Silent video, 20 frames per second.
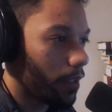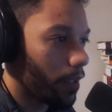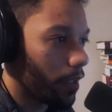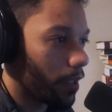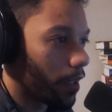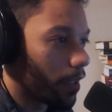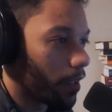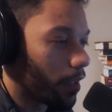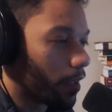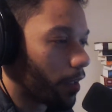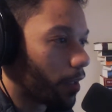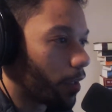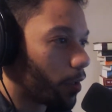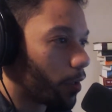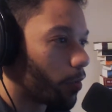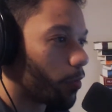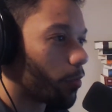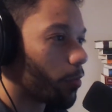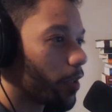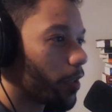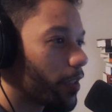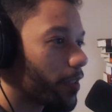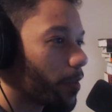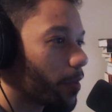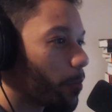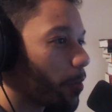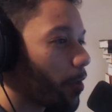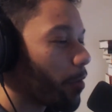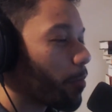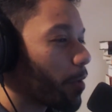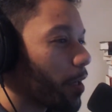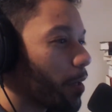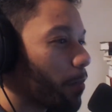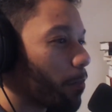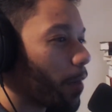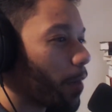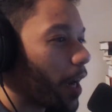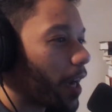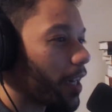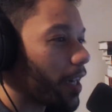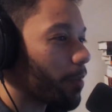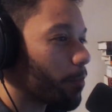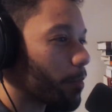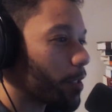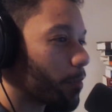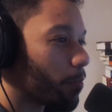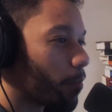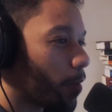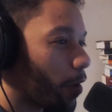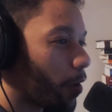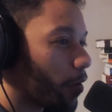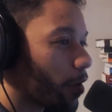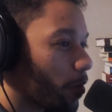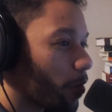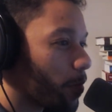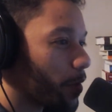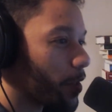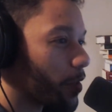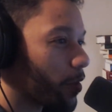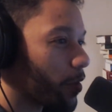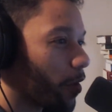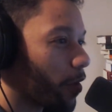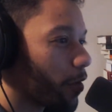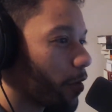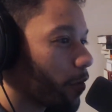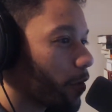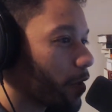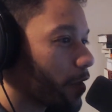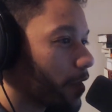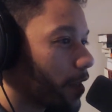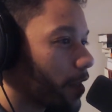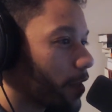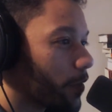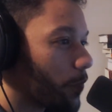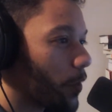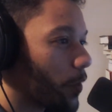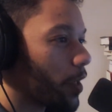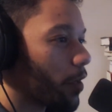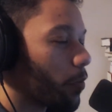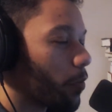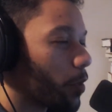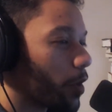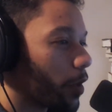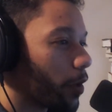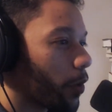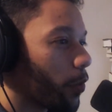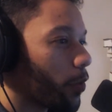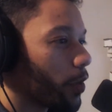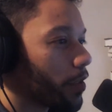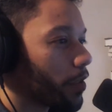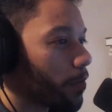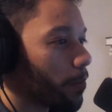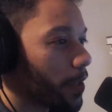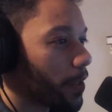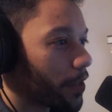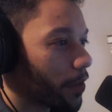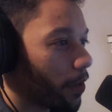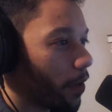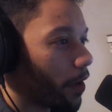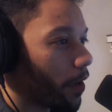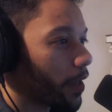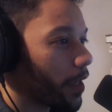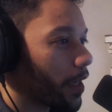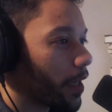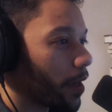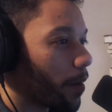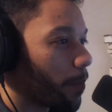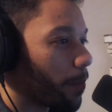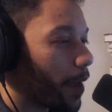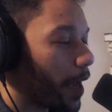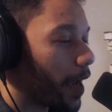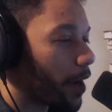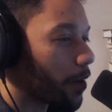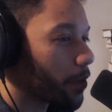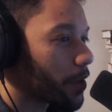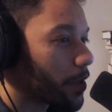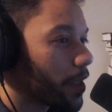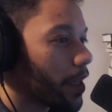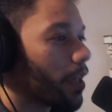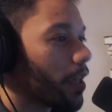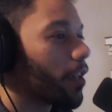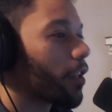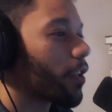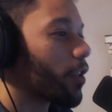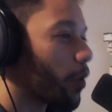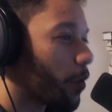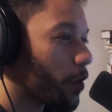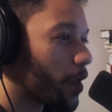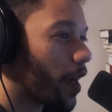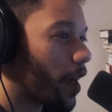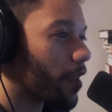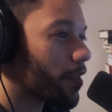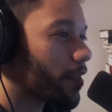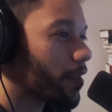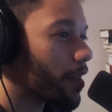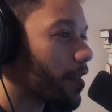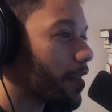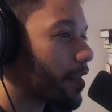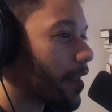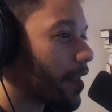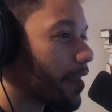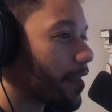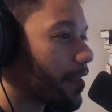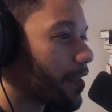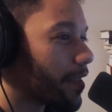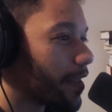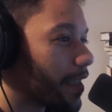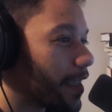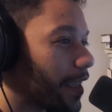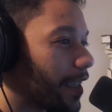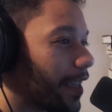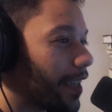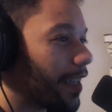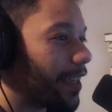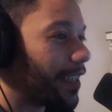Hello, what is up, everybody? My name is Mario Pichardo, and in today's video, we are going to be talking about curiosity tendency.